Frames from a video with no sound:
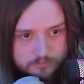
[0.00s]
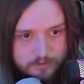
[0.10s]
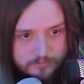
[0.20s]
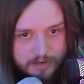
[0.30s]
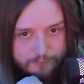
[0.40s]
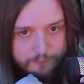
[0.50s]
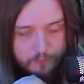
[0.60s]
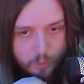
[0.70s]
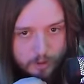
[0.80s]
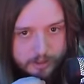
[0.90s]
I've got
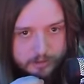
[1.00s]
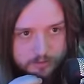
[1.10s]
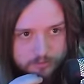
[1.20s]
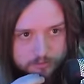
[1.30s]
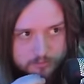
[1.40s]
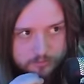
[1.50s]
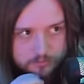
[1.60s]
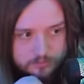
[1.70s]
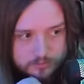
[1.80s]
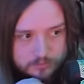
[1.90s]
four.
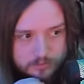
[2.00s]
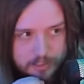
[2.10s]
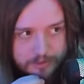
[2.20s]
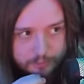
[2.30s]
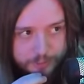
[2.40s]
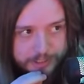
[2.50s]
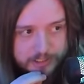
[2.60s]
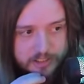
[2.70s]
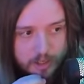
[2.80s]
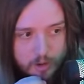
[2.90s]
I
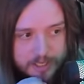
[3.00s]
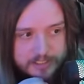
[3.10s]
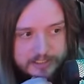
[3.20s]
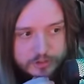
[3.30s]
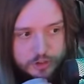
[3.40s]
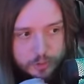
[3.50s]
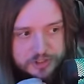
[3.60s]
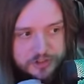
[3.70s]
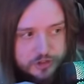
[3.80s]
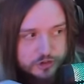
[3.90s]
really, all I need to do
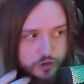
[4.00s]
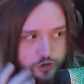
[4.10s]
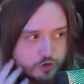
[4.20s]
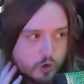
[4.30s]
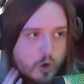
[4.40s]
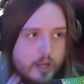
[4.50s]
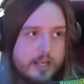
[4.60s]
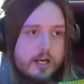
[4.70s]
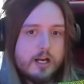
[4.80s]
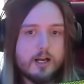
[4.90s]
is just
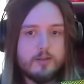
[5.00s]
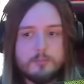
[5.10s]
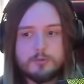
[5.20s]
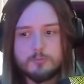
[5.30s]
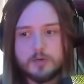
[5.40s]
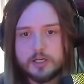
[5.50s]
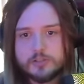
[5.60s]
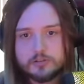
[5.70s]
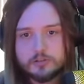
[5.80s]
destroy uh, the Boom Boss.